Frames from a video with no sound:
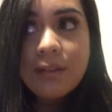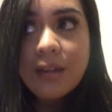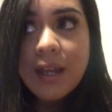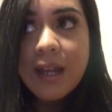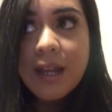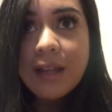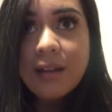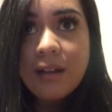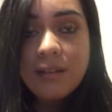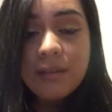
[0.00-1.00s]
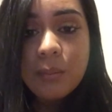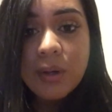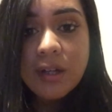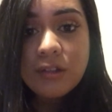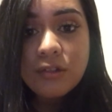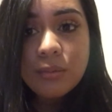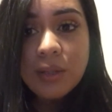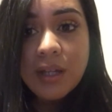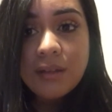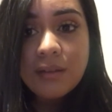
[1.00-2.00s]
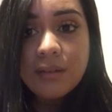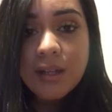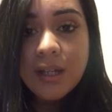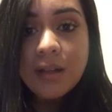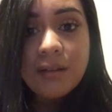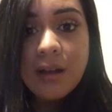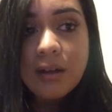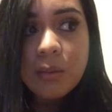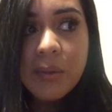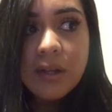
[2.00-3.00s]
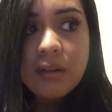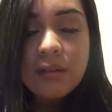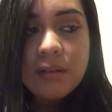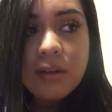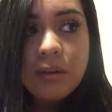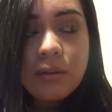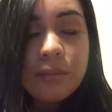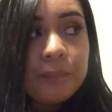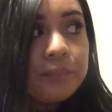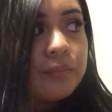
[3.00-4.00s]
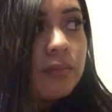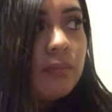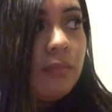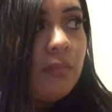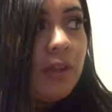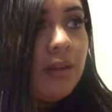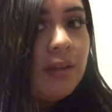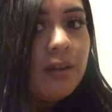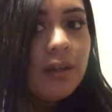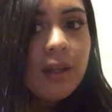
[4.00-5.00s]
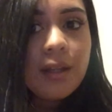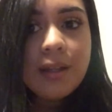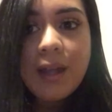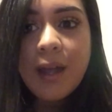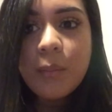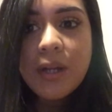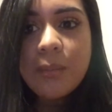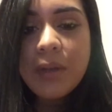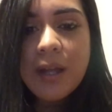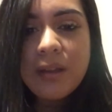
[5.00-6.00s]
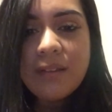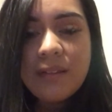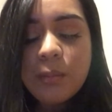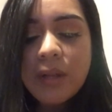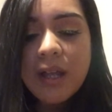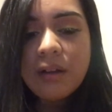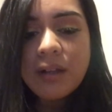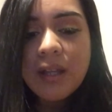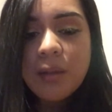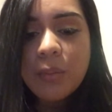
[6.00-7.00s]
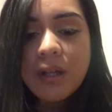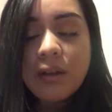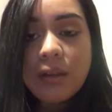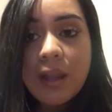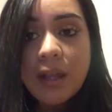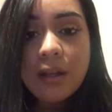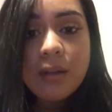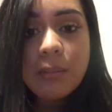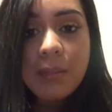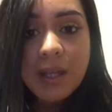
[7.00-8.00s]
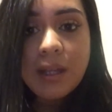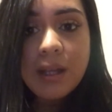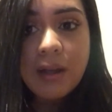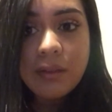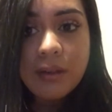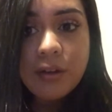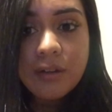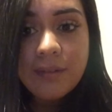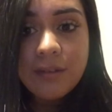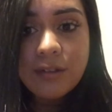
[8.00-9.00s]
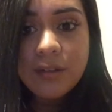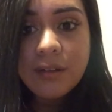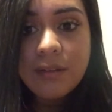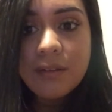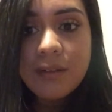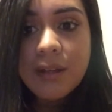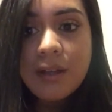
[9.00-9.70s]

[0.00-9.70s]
Today, not so much. We did eat Taco Bell, so yeah, but I still plan on keeping on like making healthier decisions.